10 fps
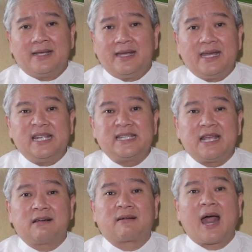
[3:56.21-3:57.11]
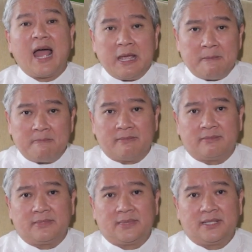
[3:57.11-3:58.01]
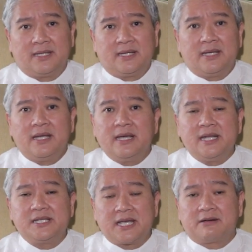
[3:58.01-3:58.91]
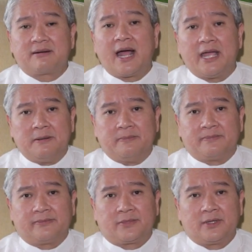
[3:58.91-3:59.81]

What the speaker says: it is a crime. It is a crime